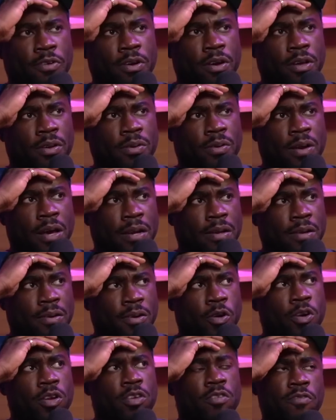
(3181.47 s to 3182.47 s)
for El Dorado,
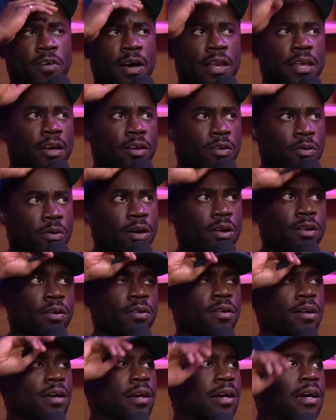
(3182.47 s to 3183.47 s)
or you finding El Dorado.